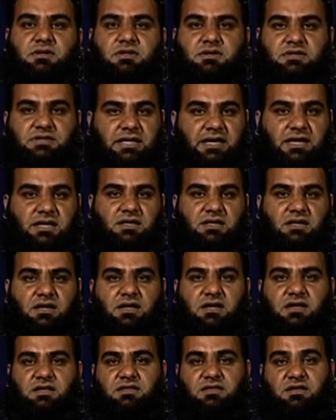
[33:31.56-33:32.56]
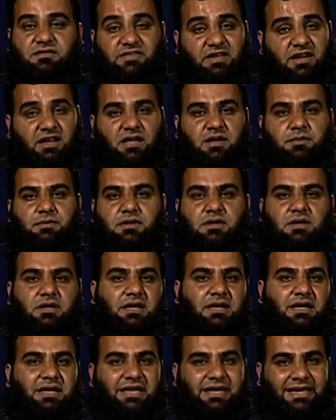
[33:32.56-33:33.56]
then the variable
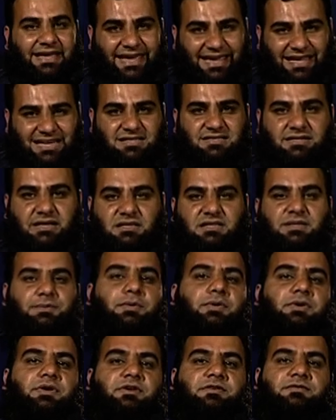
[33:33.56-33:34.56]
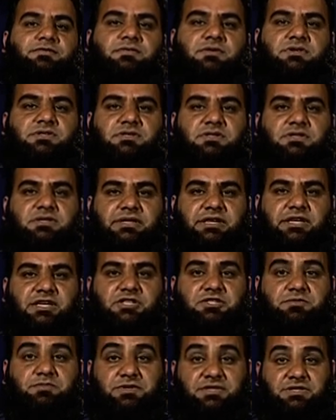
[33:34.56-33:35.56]
inside the body of function
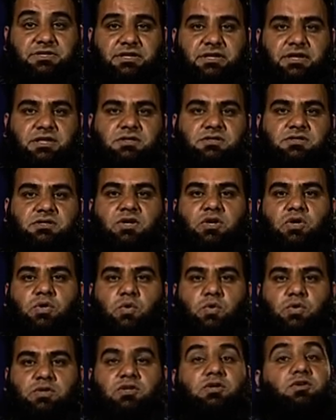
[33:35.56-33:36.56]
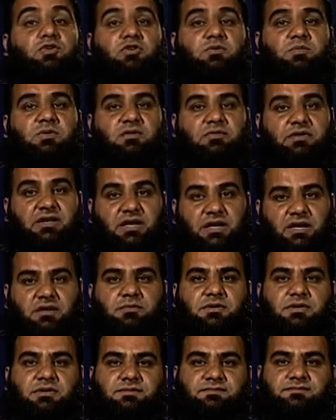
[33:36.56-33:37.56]
takes precedence over the global
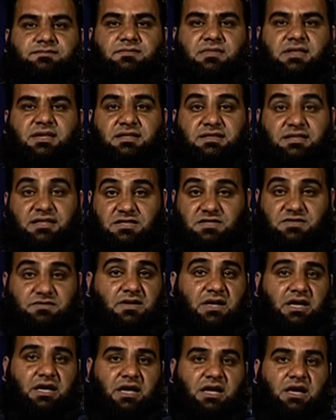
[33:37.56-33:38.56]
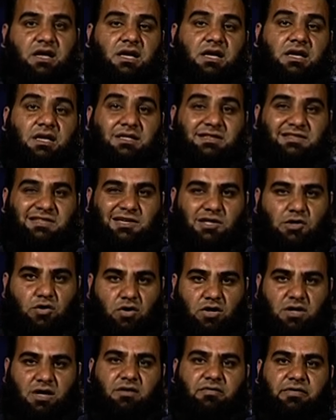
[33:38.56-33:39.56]
variable. That's why the
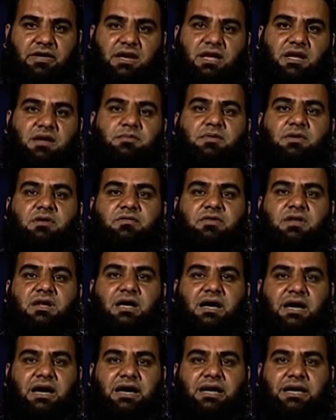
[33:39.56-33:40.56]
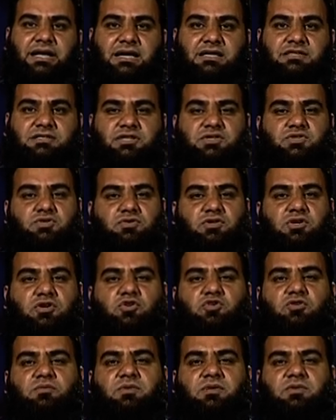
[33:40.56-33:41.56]
local variable will hide access to the
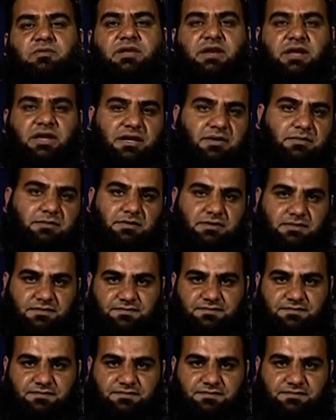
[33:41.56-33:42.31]
global variable.